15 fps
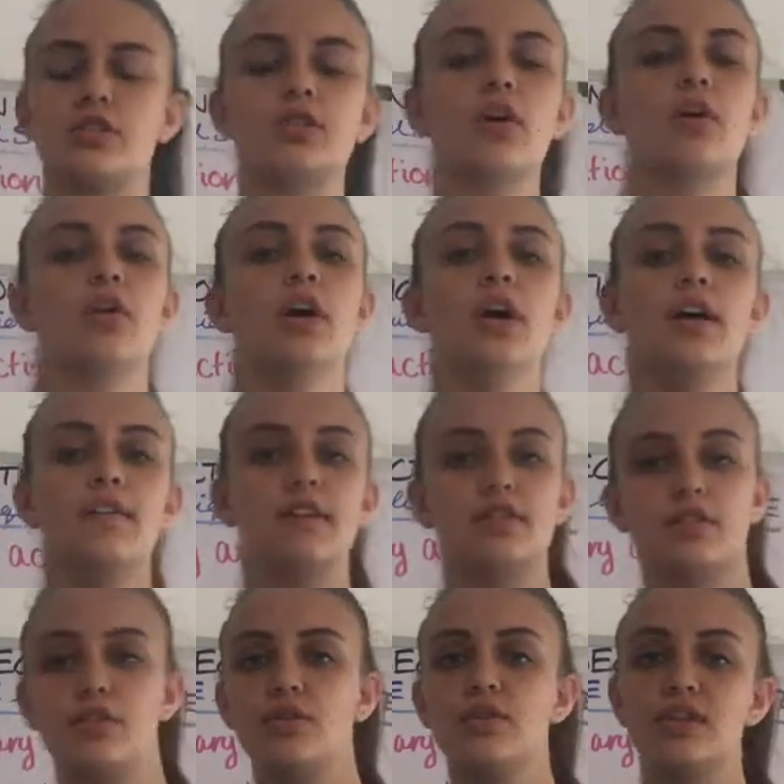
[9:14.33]
So
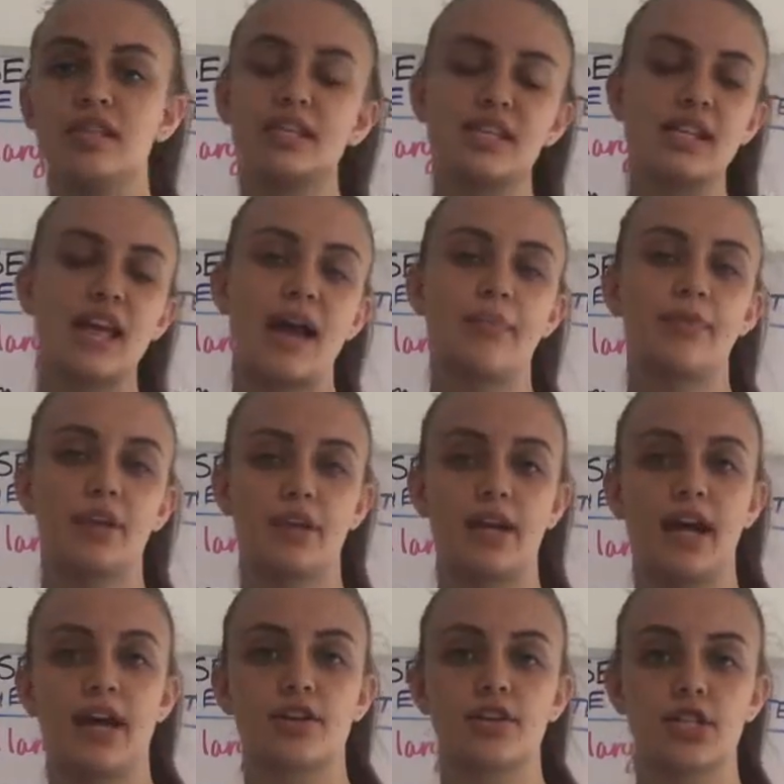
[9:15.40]
there's two things in
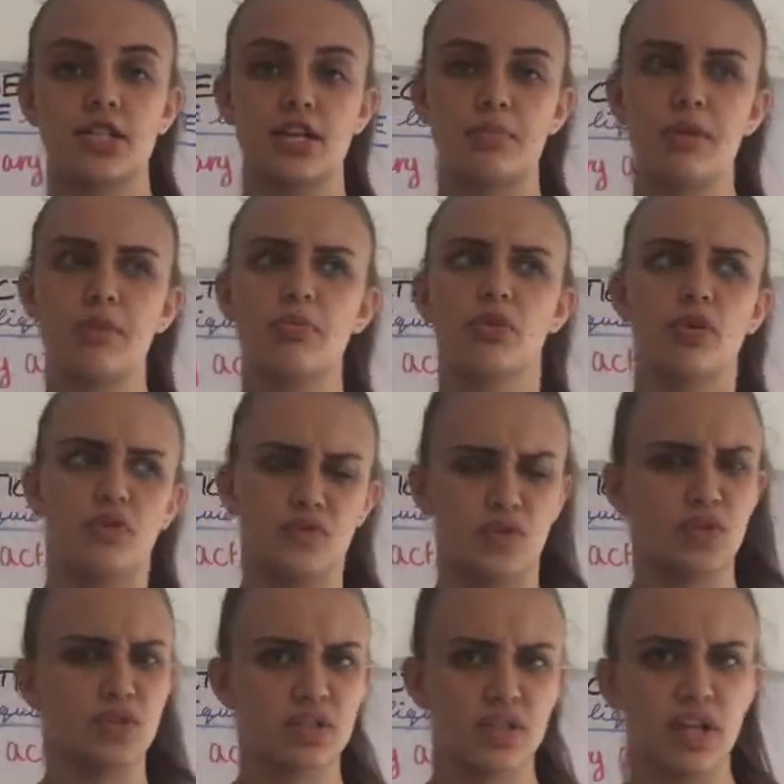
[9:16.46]
capillary action that people
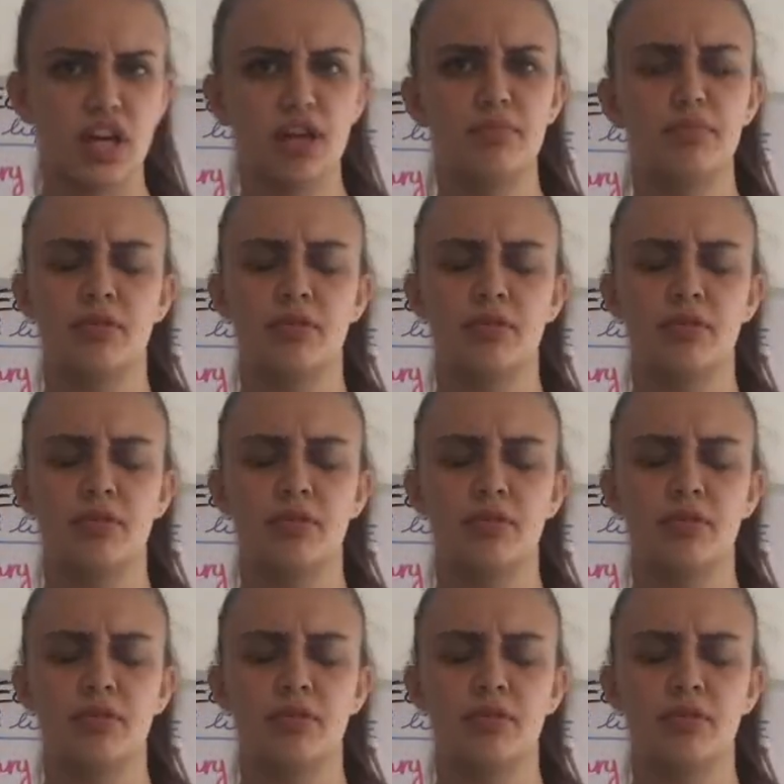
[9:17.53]
confuse a lot,